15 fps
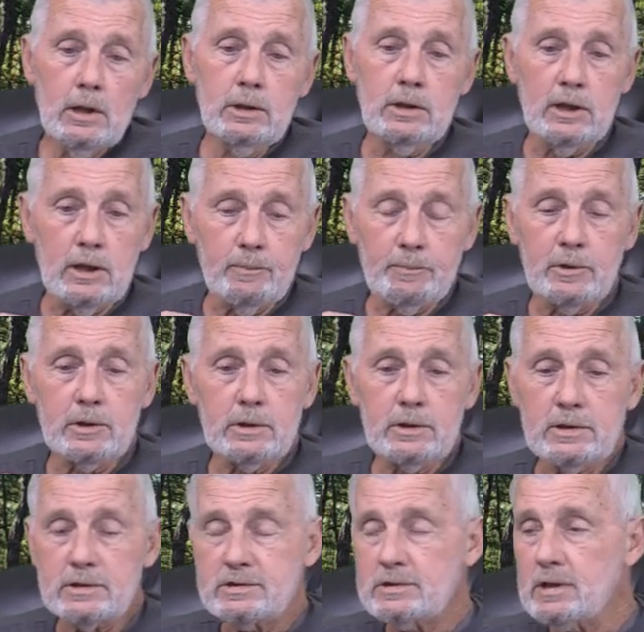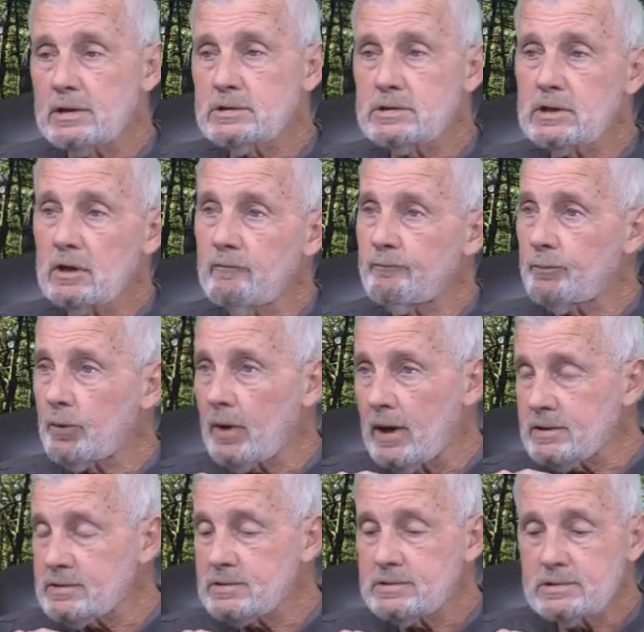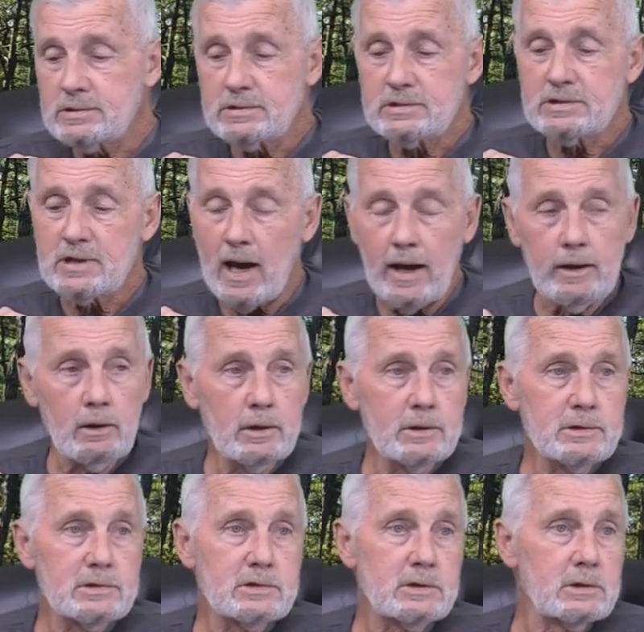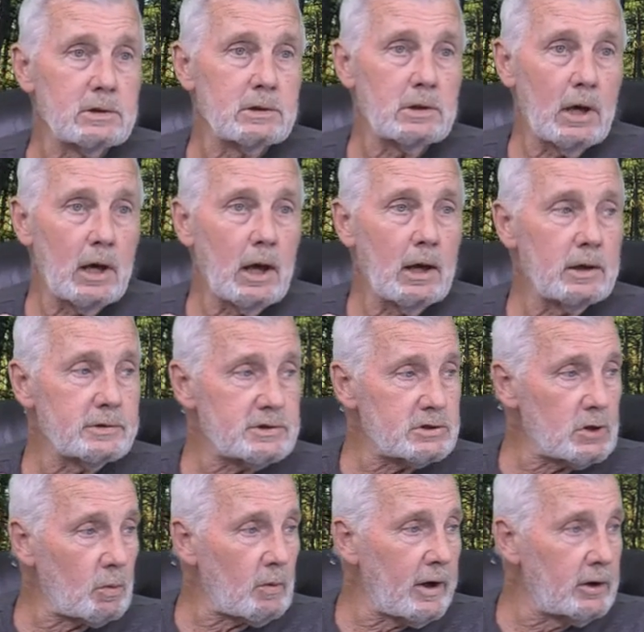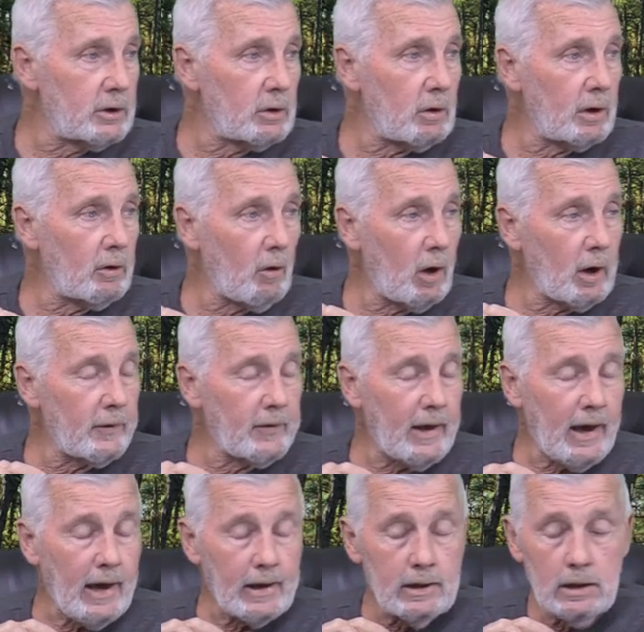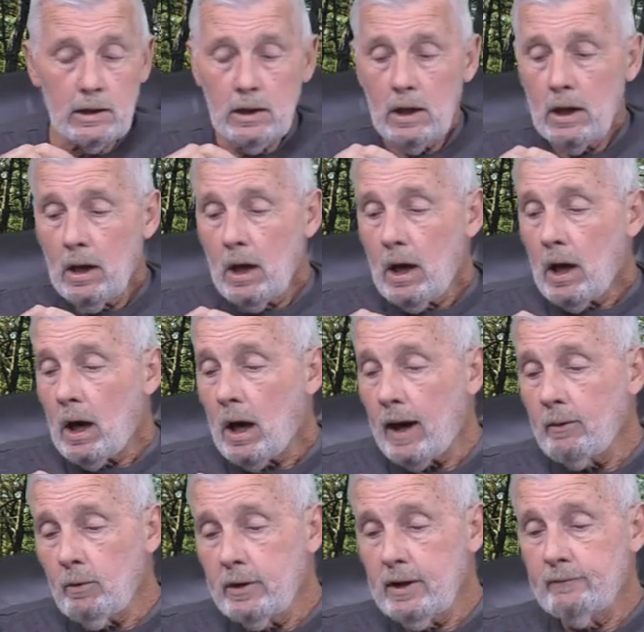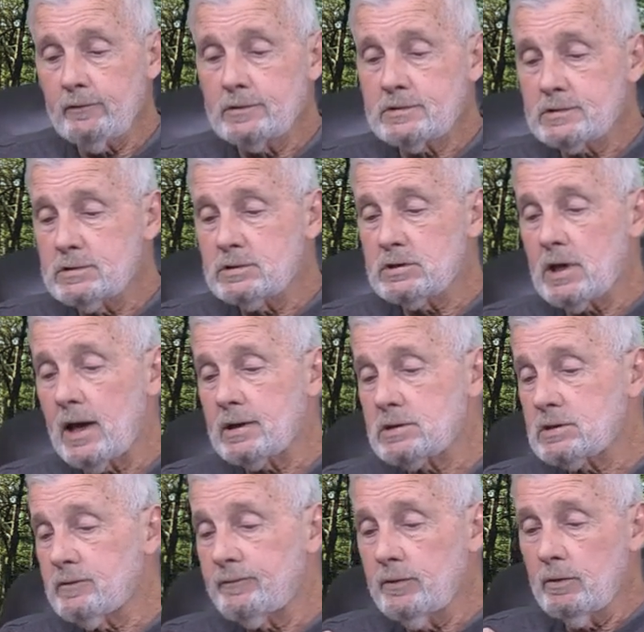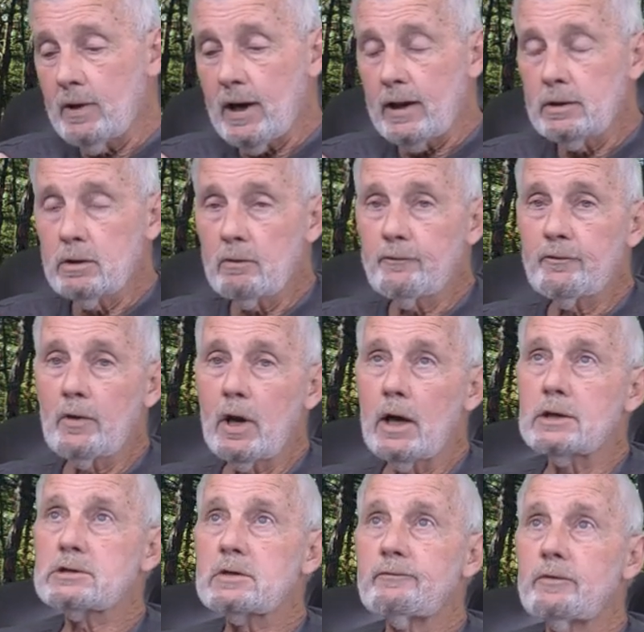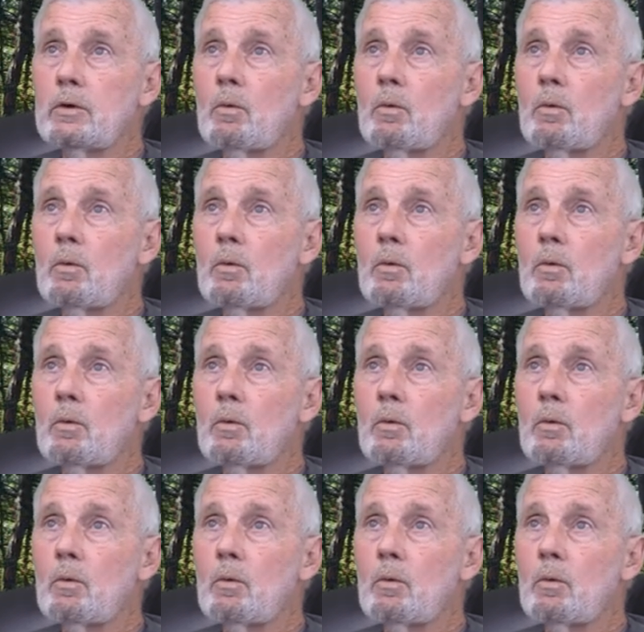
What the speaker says: deep into the sensing of presence, silence, and surrender and all of that. I would even suggest, if you had your philosophy